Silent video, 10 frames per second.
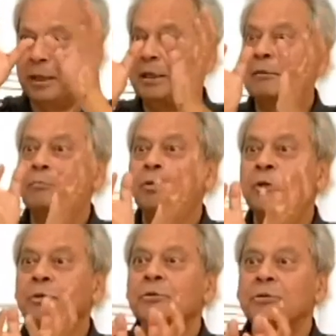it
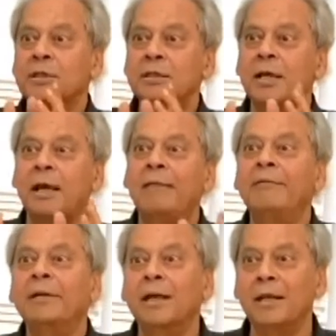produces
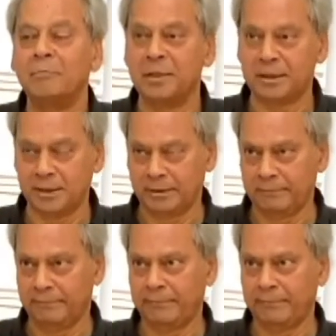heavy elements.